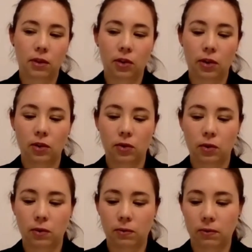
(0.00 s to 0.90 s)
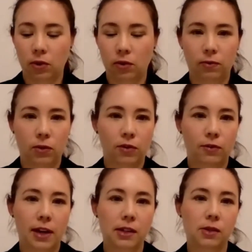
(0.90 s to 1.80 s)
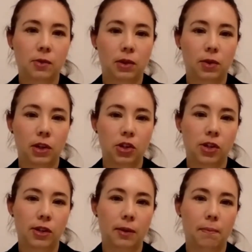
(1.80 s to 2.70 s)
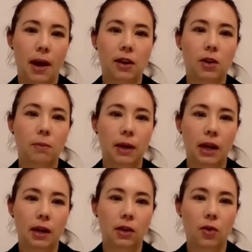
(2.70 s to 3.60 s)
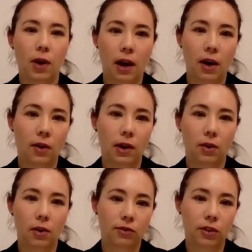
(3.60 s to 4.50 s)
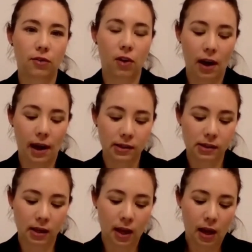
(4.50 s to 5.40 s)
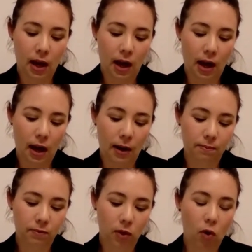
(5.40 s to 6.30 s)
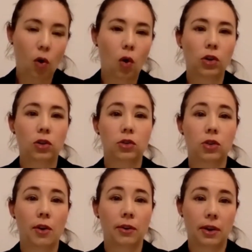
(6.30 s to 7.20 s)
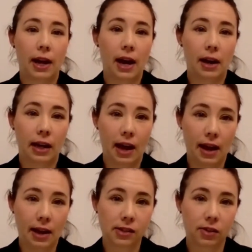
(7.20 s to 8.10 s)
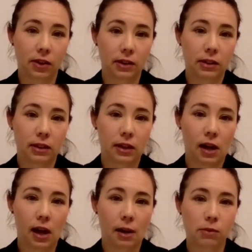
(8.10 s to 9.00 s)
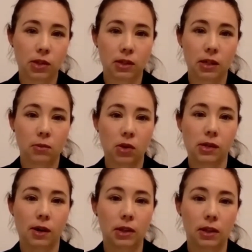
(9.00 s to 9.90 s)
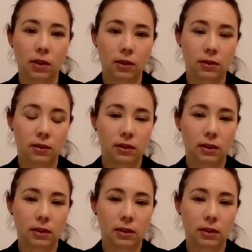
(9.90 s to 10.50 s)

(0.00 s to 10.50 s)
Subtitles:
you're faced with a question that may not be your area of advice, or you don't know how to answer it. So Tim, I'll start with you.